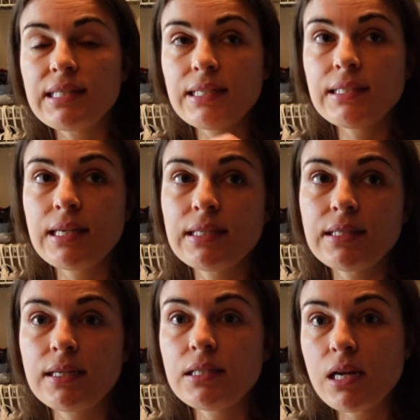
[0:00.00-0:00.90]
these things
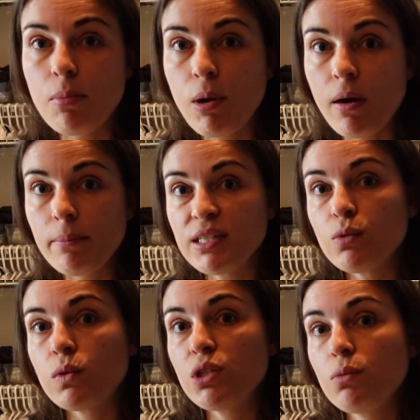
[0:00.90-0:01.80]
into
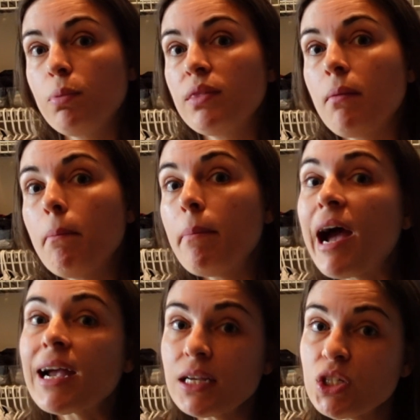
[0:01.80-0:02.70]
compartments once you put them
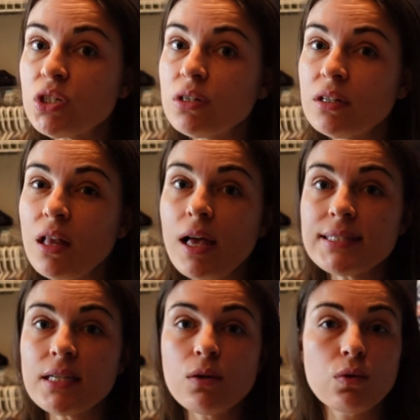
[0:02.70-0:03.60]
back into your
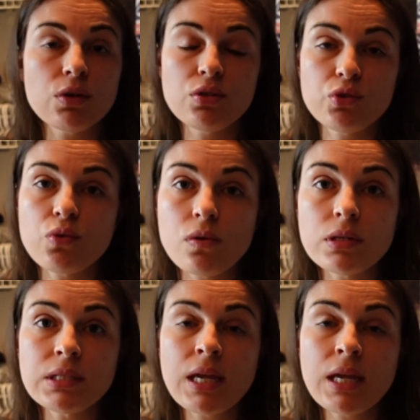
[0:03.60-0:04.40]
closet or your drawers.